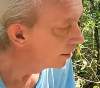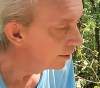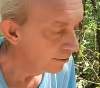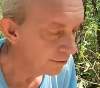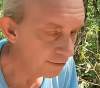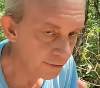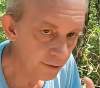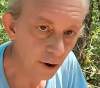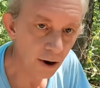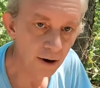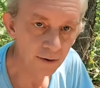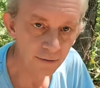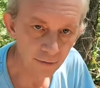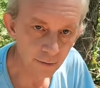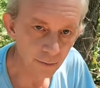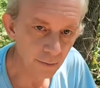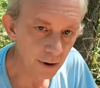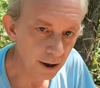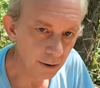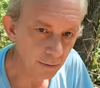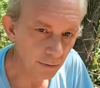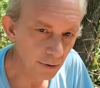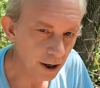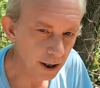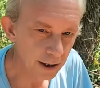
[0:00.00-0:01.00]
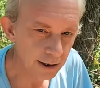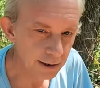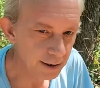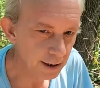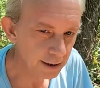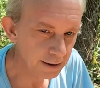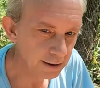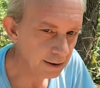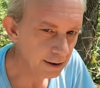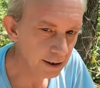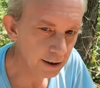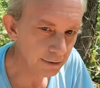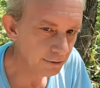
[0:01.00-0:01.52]
fought for my rights.
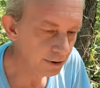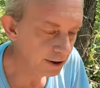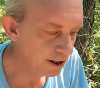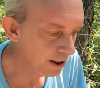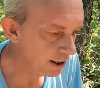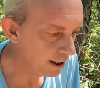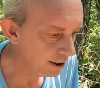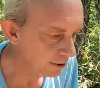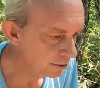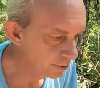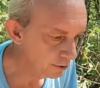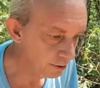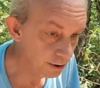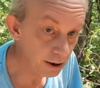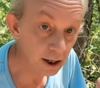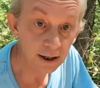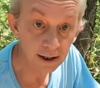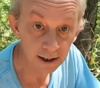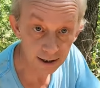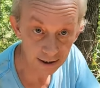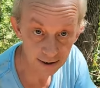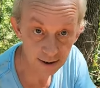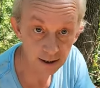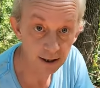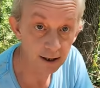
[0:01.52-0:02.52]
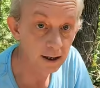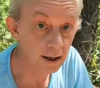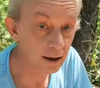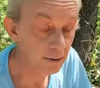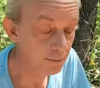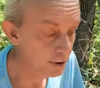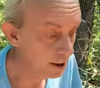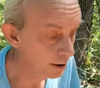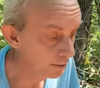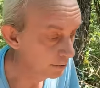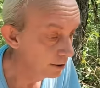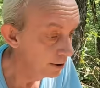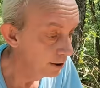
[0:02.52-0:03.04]
I did everything I could. Like I said, I got
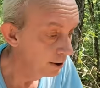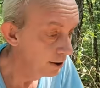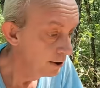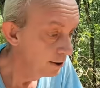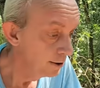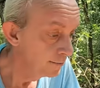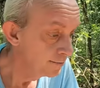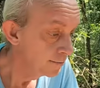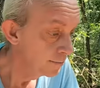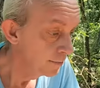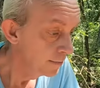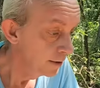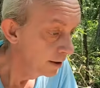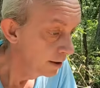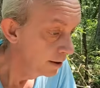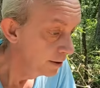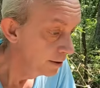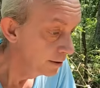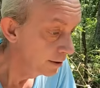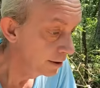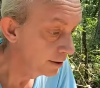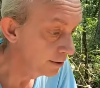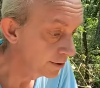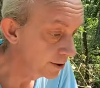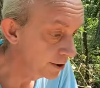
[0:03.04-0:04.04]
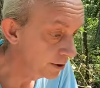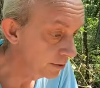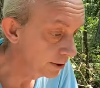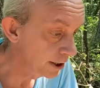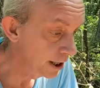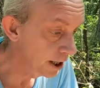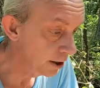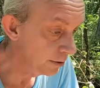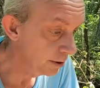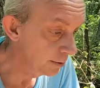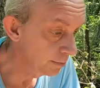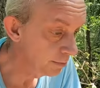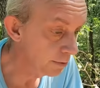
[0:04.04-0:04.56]
my concealed
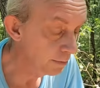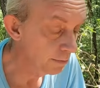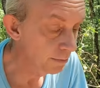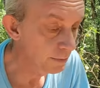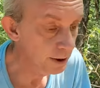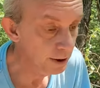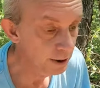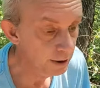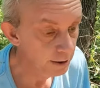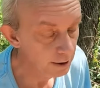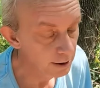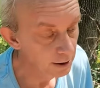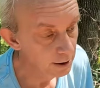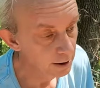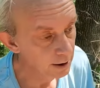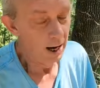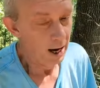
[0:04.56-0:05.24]
carry permit.